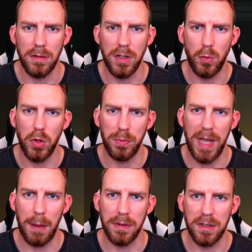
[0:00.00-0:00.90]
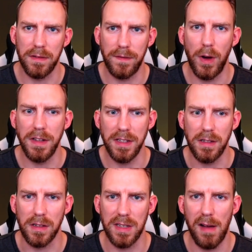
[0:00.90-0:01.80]
would be able to find it
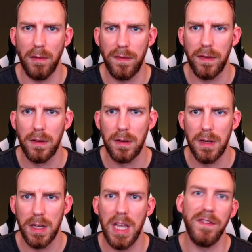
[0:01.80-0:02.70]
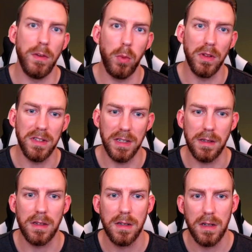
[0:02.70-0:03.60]
yourself if you
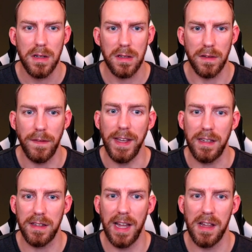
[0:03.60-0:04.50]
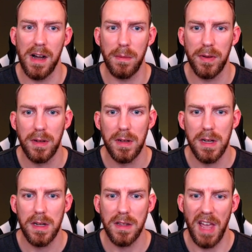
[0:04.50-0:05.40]
wanted to fix that up.
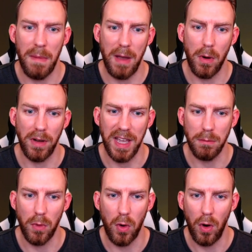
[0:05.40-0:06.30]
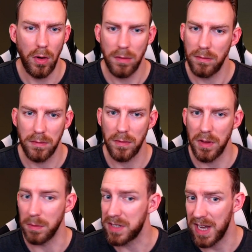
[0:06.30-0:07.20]
They may well get more
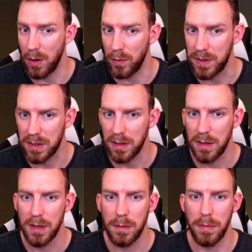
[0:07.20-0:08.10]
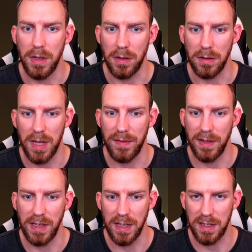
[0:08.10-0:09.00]
themselves, but you can
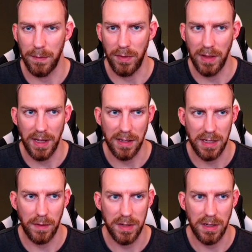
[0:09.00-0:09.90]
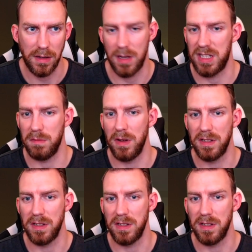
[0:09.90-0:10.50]
definitely get something there yourself, so you can customize